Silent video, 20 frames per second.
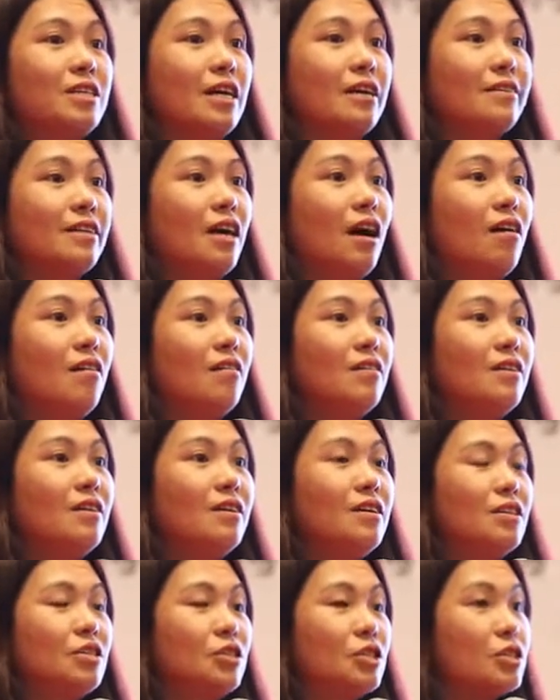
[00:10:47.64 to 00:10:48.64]
Just like
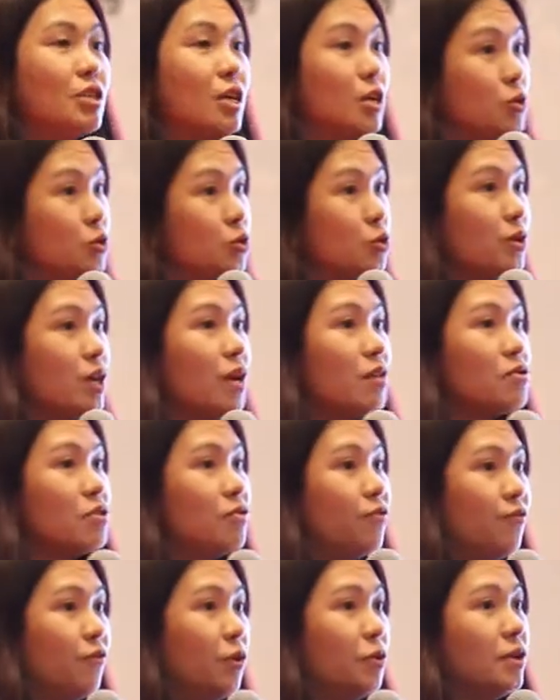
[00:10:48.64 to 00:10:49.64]
some of the speakers have
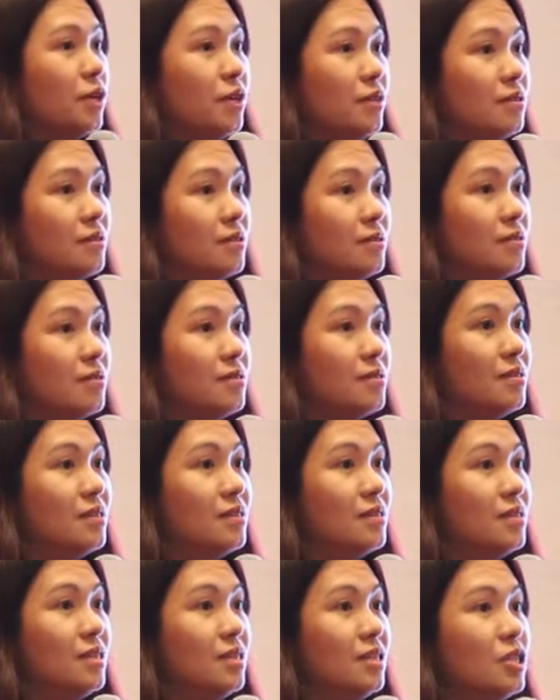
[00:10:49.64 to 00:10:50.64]
mentioned,
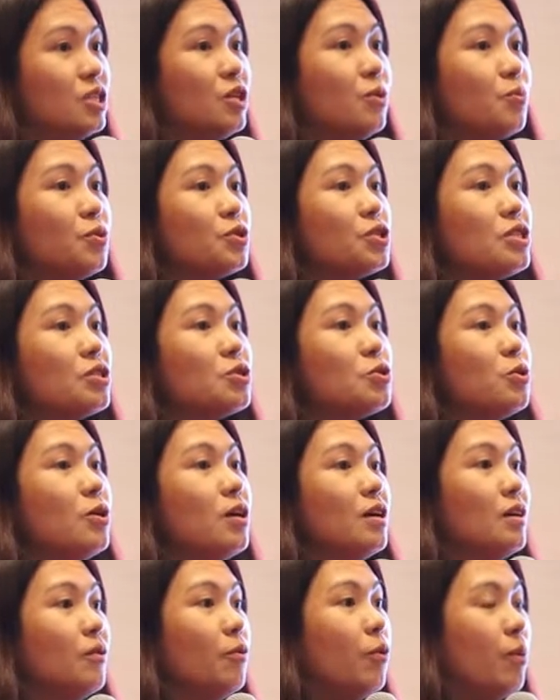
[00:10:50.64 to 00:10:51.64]
actually the
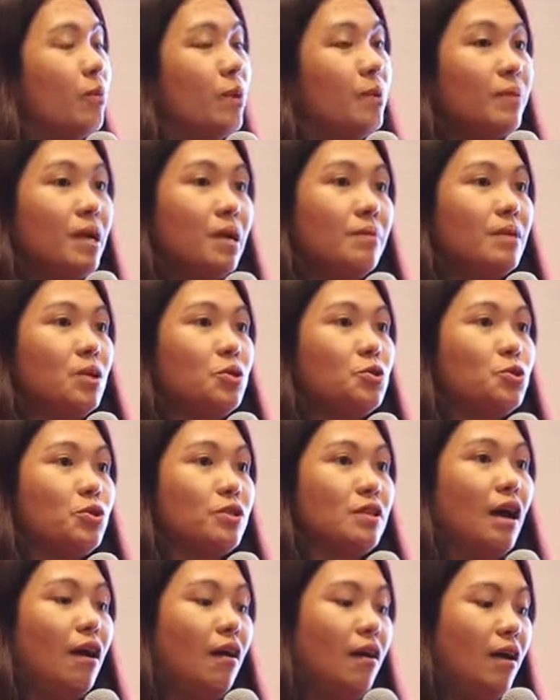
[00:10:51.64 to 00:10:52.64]
major thing is the
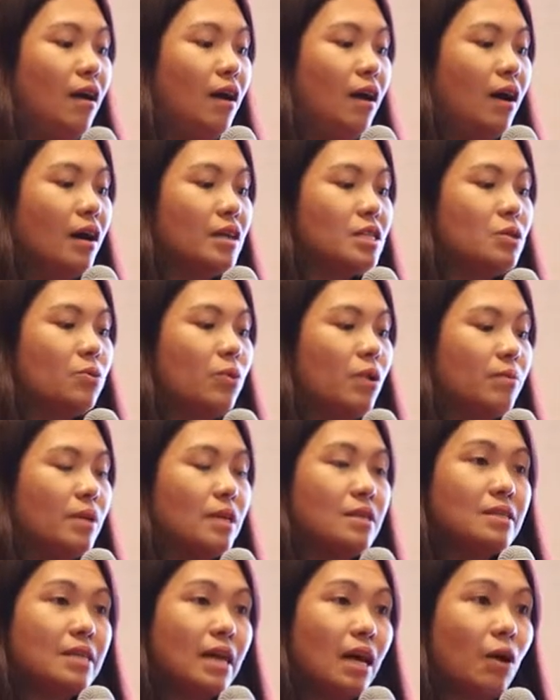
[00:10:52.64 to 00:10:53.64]
focus.
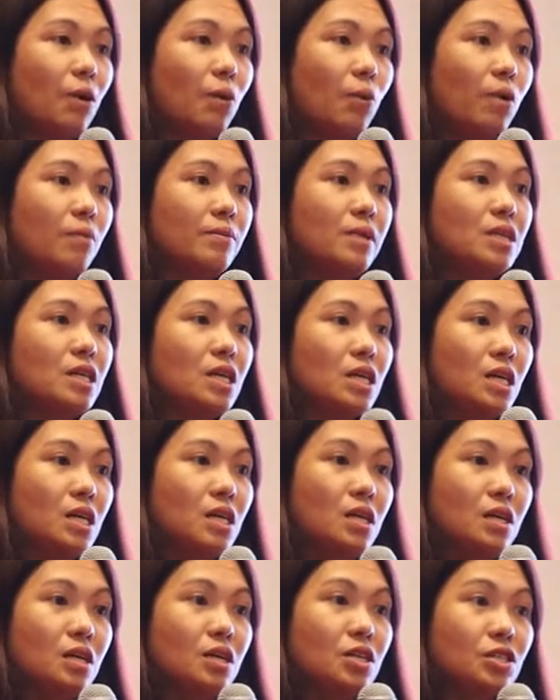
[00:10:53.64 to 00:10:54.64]
It's not that we'll do
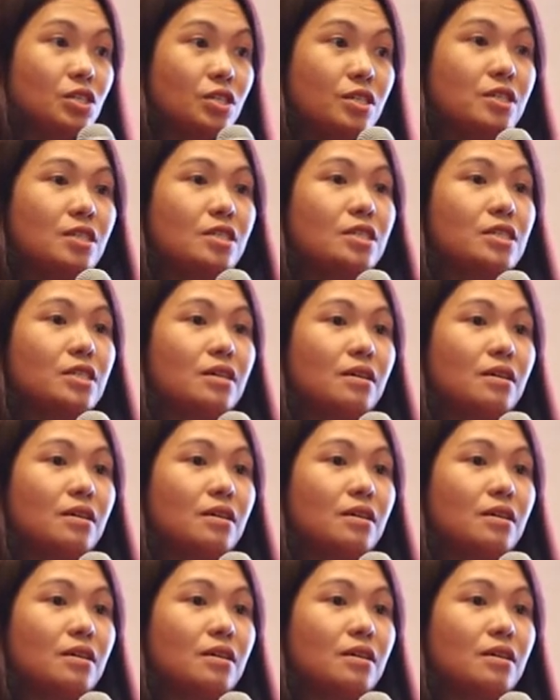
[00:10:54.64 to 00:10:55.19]
everything.